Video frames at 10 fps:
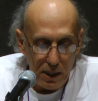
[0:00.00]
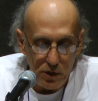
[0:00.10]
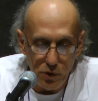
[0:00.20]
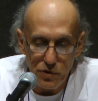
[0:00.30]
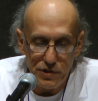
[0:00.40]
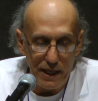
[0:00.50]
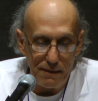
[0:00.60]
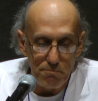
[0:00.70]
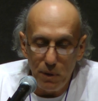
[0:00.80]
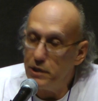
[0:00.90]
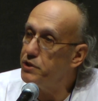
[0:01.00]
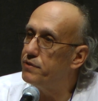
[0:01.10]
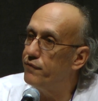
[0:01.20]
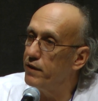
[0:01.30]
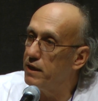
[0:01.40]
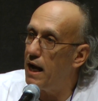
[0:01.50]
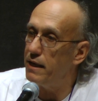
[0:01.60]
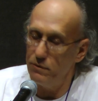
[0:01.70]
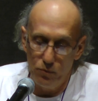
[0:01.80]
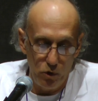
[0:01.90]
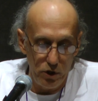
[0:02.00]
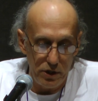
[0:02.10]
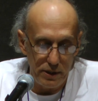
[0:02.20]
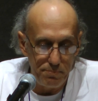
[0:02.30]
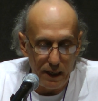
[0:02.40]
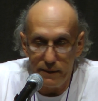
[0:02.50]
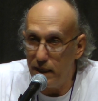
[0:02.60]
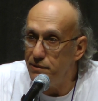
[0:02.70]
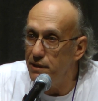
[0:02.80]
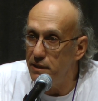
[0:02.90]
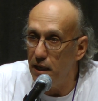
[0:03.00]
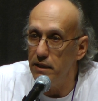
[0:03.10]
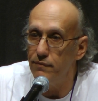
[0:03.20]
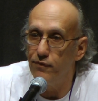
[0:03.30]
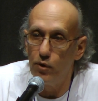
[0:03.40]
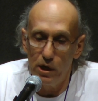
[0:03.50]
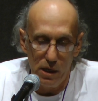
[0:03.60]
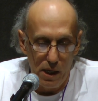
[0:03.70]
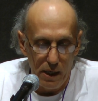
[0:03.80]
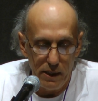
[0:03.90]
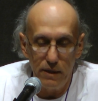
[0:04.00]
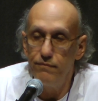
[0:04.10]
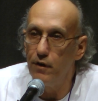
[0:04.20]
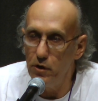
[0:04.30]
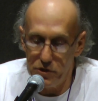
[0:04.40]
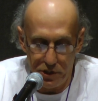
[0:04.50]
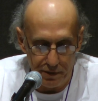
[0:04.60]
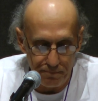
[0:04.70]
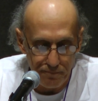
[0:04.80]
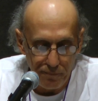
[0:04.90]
used that much forgotten word by 1994, conversion.